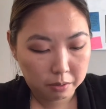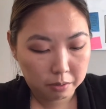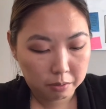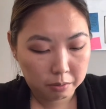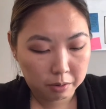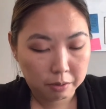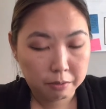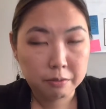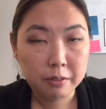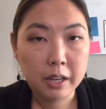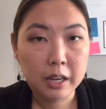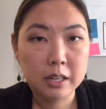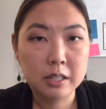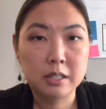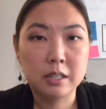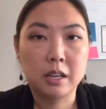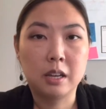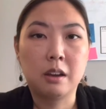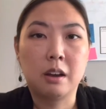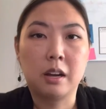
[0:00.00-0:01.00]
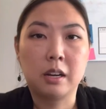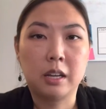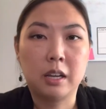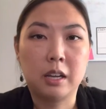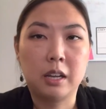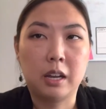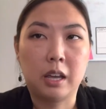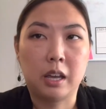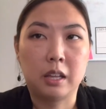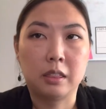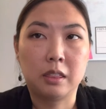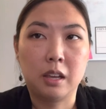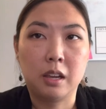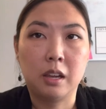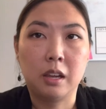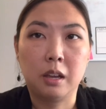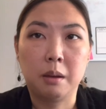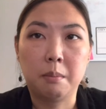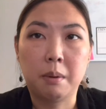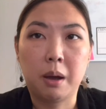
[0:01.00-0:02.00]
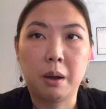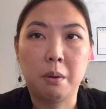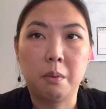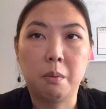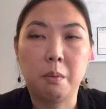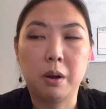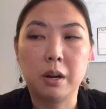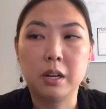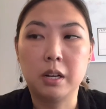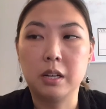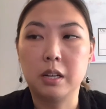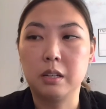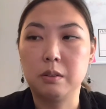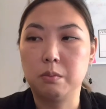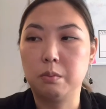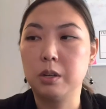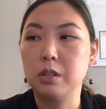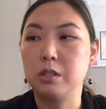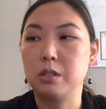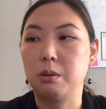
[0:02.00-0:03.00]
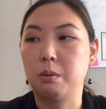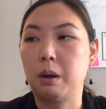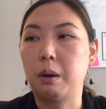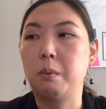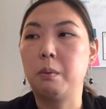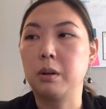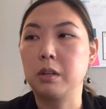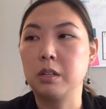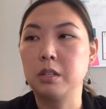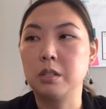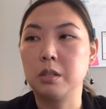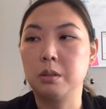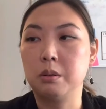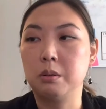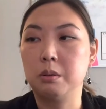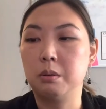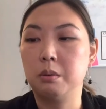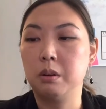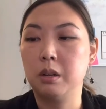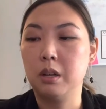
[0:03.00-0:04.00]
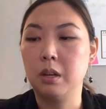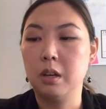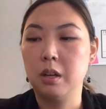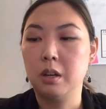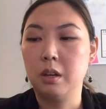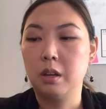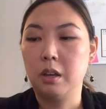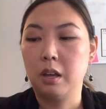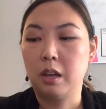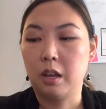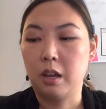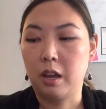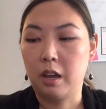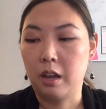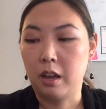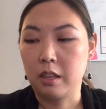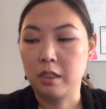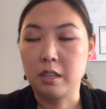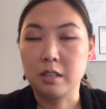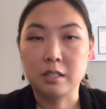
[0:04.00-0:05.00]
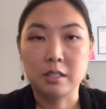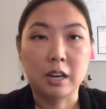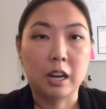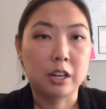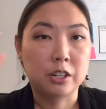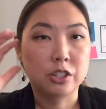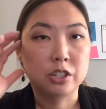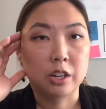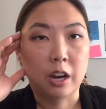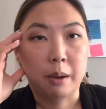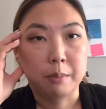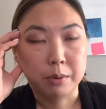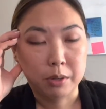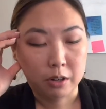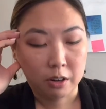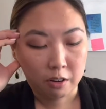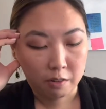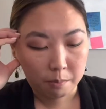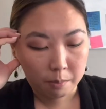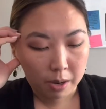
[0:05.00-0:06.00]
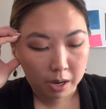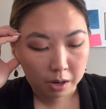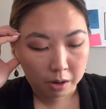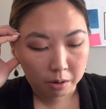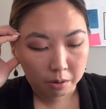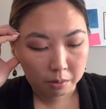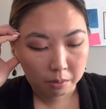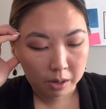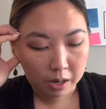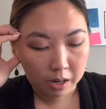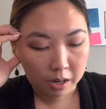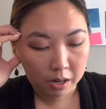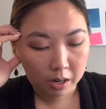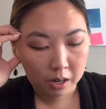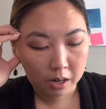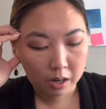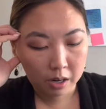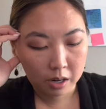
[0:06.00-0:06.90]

reflecting on it and thinking about what do I want to do in this next chapter of my career.